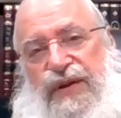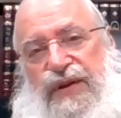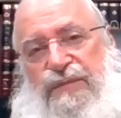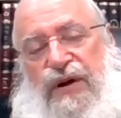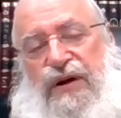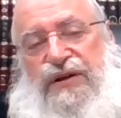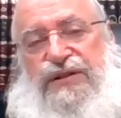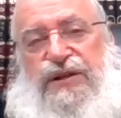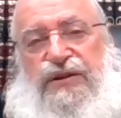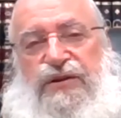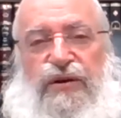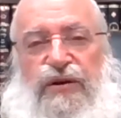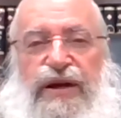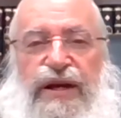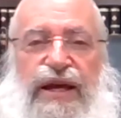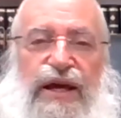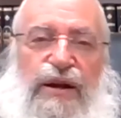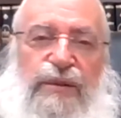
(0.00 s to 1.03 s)
Berchas
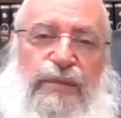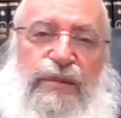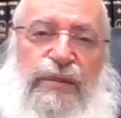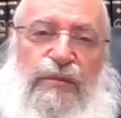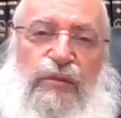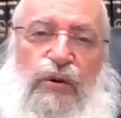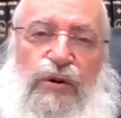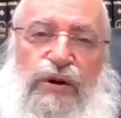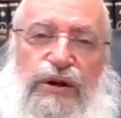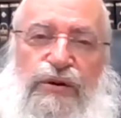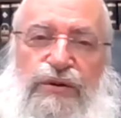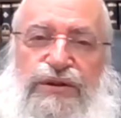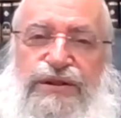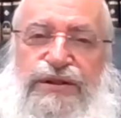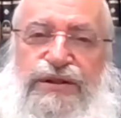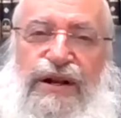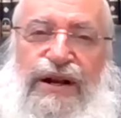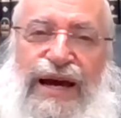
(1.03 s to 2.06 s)
HaTorah, you get up in the morning, you're
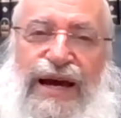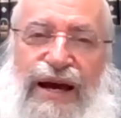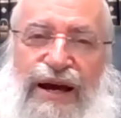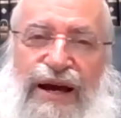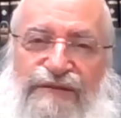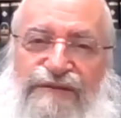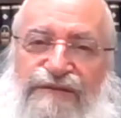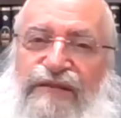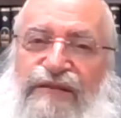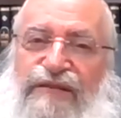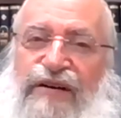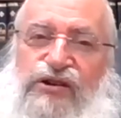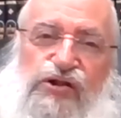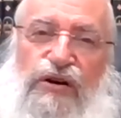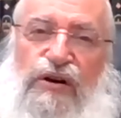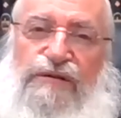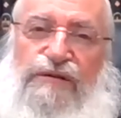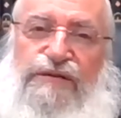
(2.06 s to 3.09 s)
still
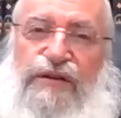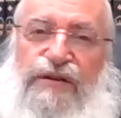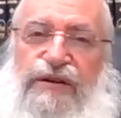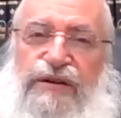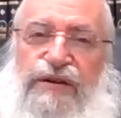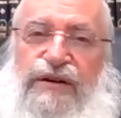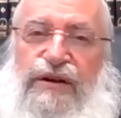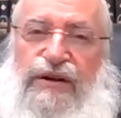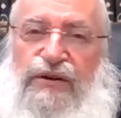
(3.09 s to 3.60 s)
fashlofen,